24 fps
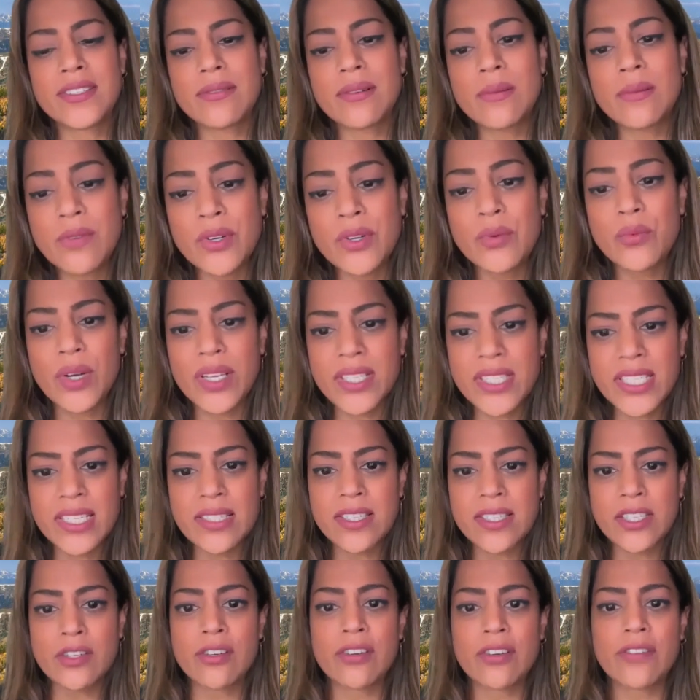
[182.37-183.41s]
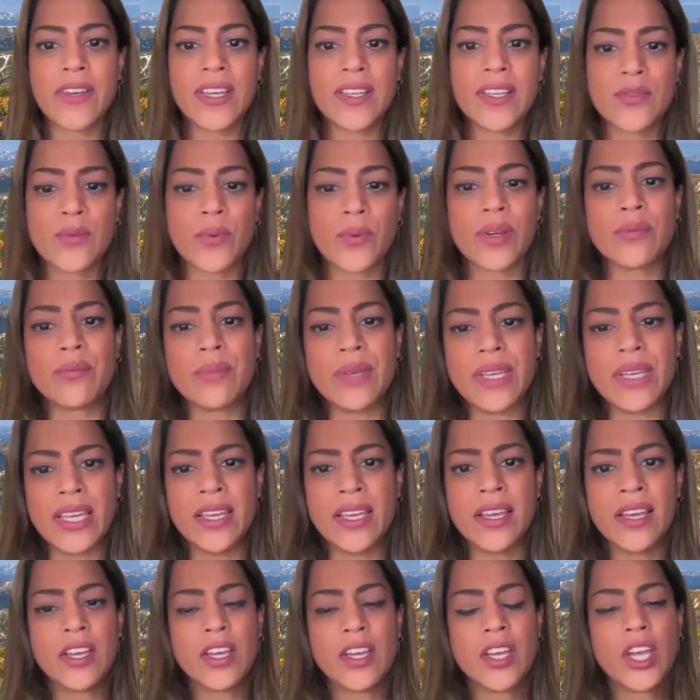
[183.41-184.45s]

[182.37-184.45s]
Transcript: It was considered phase 1b